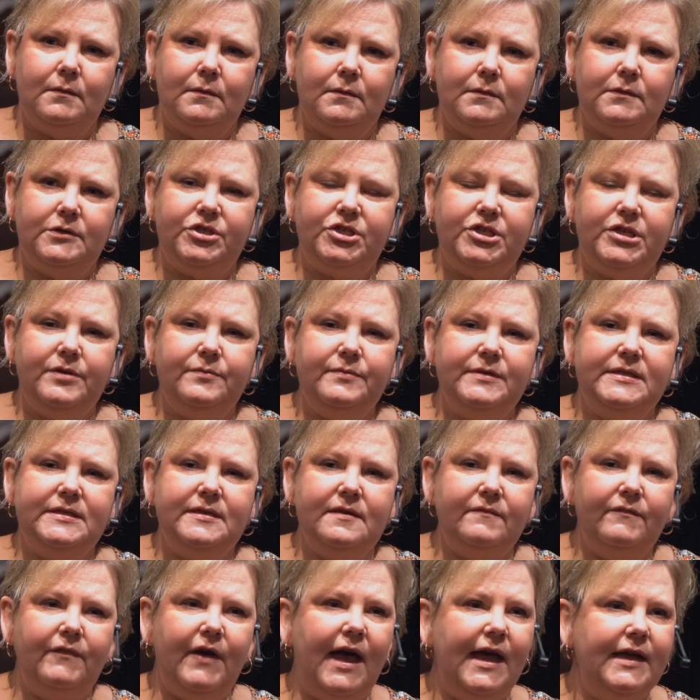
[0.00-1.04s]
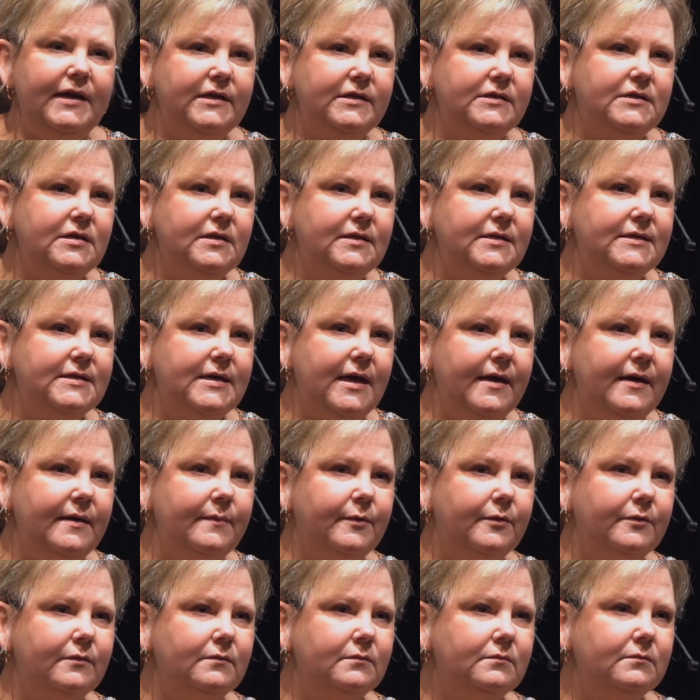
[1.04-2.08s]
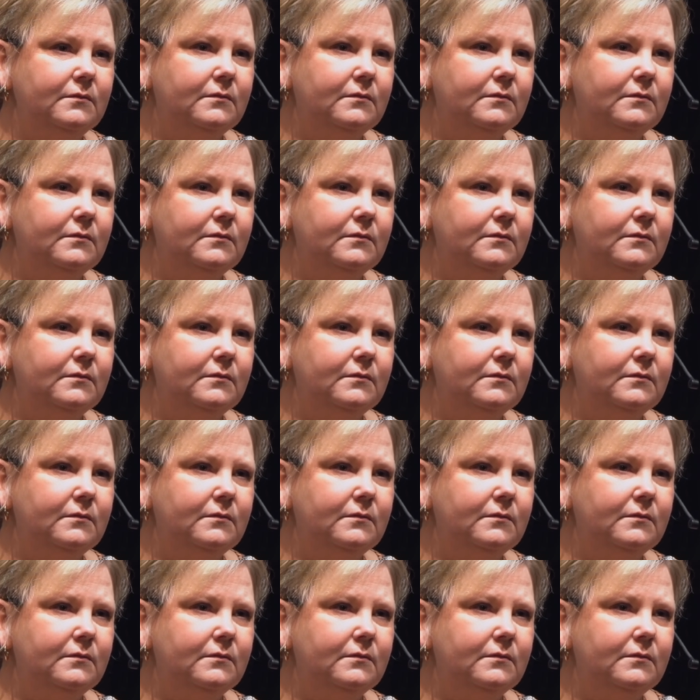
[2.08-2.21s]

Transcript: And she was invited to the table.